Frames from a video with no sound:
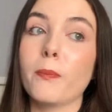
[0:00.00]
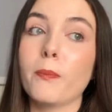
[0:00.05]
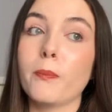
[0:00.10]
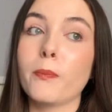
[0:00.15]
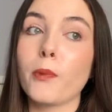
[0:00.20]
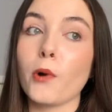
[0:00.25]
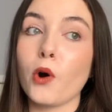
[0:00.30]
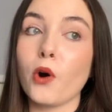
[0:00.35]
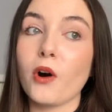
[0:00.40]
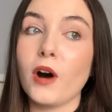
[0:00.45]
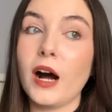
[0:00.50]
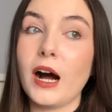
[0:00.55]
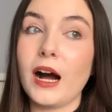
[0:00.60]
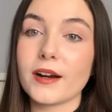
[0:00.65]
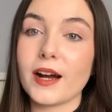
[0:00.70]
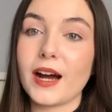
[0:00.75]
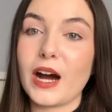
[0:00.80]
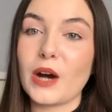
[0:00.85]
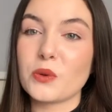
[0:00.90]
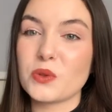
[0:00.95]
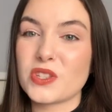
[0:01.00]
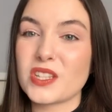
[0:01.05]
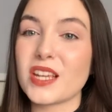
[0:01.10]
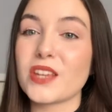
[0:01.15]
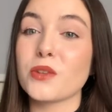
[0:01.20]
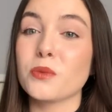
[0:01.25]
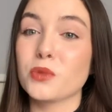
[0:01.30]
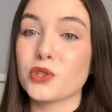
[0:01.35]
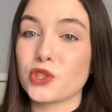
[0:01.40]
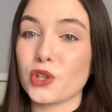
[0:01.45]
But I would say
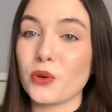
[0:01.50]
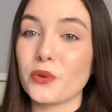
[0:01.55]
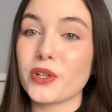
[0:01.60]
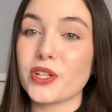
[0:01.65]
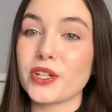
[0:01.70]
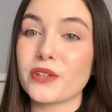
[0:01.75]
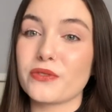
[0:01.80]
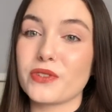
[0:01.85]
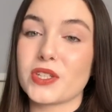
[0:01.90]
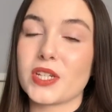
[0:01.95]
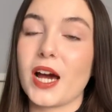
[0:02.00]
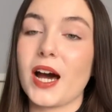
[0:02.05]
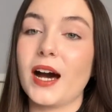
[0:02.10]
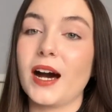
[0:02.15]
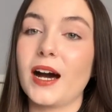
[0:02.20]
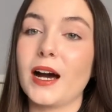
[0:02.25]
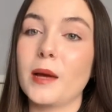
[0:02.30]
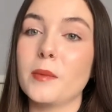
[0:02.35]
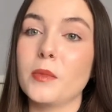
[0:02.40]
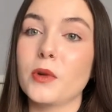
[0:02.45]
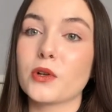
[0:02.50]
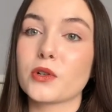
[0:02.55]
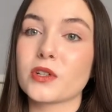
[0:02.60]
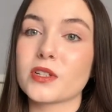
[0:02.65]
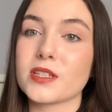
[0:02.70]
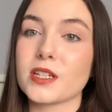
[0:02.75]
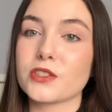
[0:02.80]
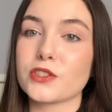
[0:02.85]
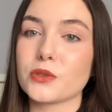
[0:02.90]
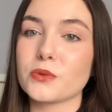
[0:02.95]
the majority of the time, because
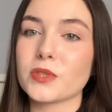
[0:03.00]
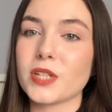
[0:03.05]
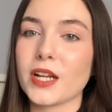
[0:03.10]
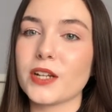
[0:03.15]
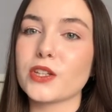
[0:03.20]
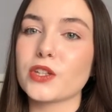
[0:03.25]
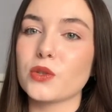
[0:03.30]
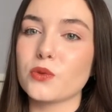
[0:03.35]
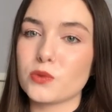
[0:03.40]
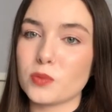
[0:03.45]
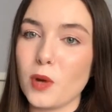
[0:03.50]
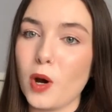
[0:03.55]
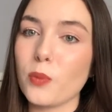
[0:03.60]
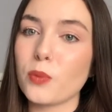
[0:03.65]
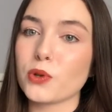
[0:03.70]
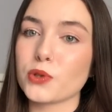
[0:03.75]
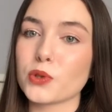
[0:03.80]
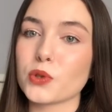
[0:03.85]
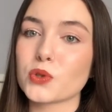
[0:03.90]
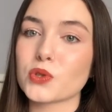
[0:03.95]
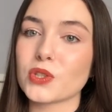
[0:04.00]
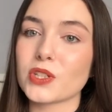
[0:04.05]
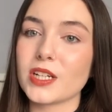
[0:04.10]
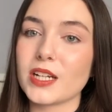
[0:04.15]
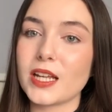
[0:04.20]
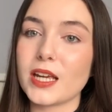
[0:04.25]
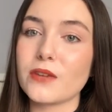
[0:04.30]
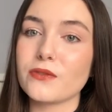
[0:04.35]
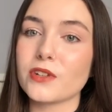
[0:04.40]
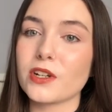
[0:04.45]
I do tend to use more products on an
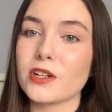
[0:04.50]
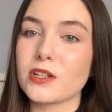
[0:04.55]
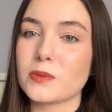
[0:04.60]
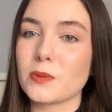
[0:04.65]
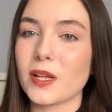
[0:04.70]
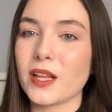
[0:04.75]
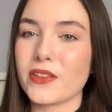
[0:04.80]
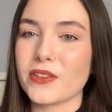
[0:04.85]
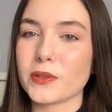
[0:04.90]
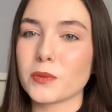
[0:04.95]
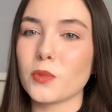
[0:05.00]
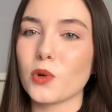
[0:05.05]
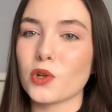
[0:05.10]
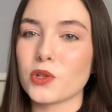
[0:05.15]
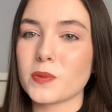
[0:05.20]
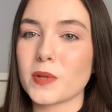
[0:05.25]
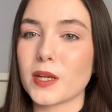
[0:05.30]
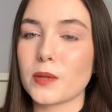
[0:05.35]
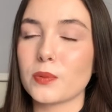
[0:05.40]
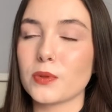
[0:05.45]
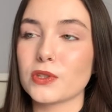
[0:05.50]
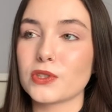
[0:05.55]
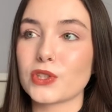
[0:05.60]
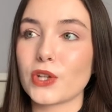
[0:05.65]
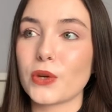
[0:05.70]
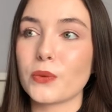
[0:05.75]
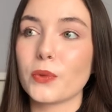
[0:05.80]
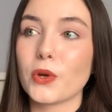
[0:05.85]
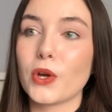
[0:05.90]
evening as well, I think most people do,